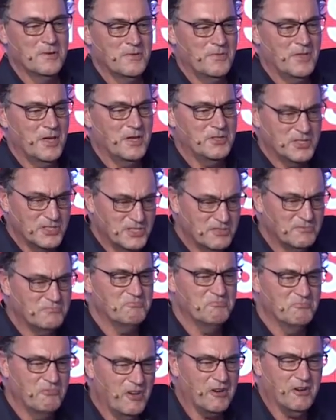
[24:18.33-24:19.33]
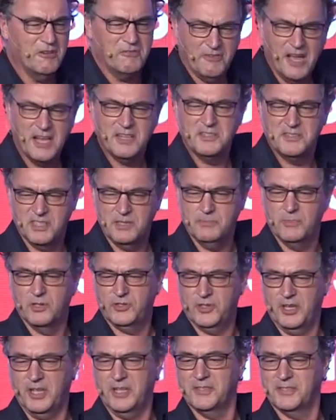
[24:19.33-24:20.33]
They're just very fancy
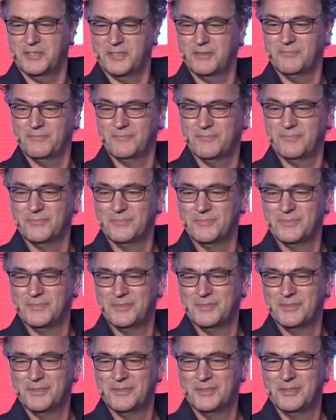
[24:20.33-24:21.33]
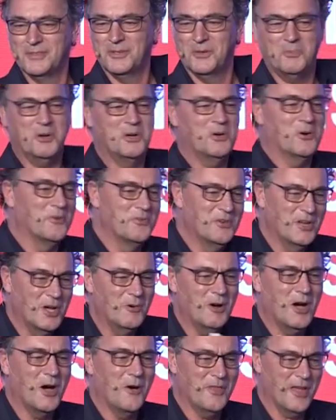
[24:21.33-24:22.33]
machines. We don't
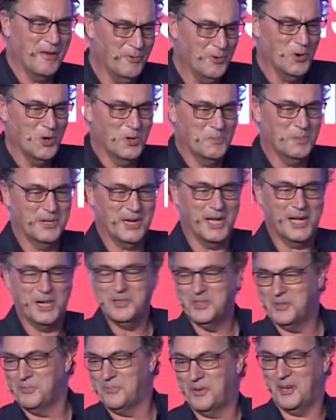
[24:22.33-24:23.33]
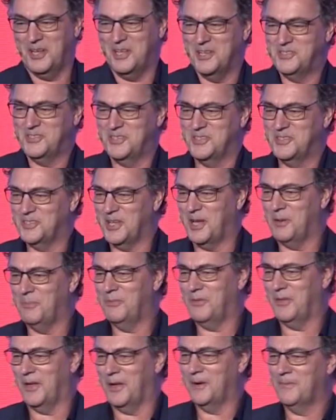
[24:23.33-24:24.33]
know how they work, but ultimately it's the same
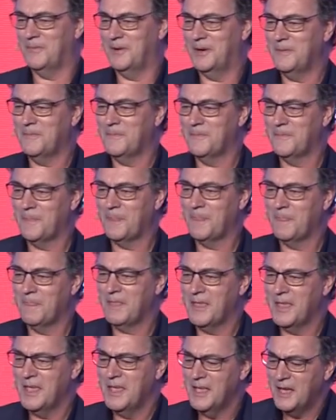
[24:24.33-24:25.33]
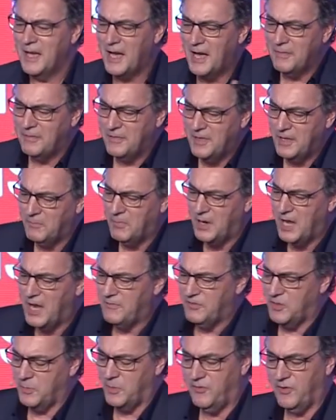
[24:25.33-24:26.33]
thing. I think we
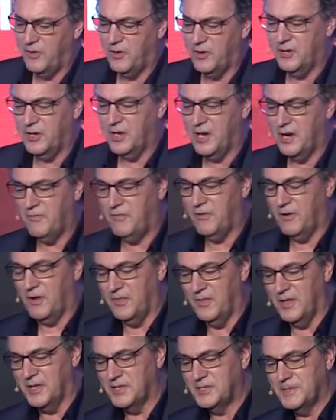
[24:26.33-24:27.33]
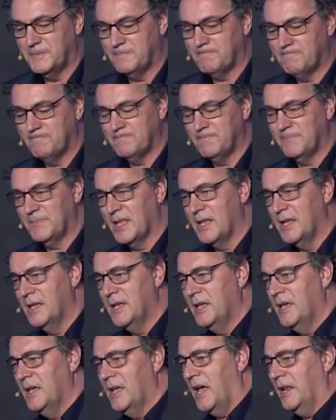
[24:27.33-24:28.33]
have to be very careful on this.
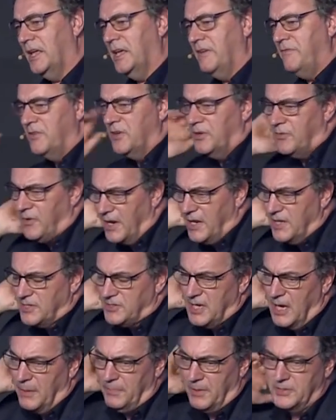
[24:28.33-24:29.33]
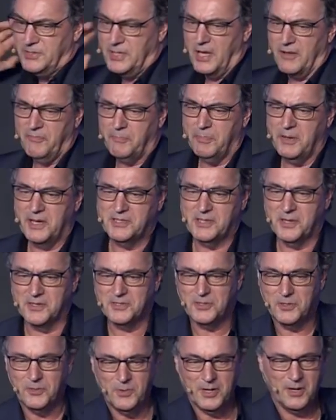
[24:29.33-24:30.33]
I'll give you a great example. Jeff
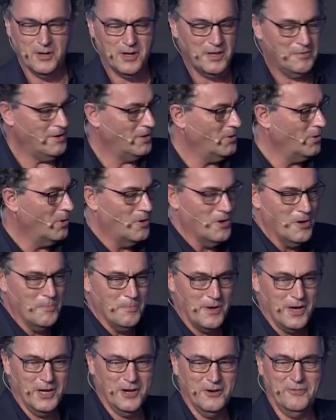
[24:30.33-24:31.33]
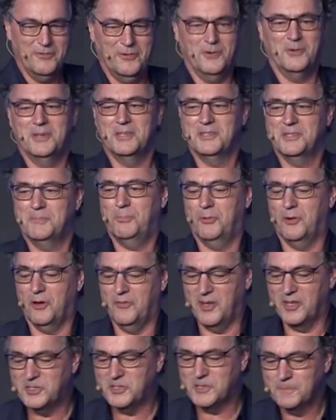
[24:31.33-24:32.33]
Bezos, who we, I think, all admire for his
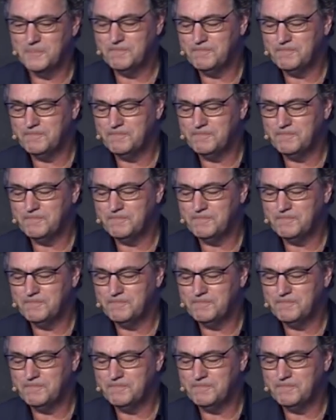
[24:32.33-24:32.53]
prowess,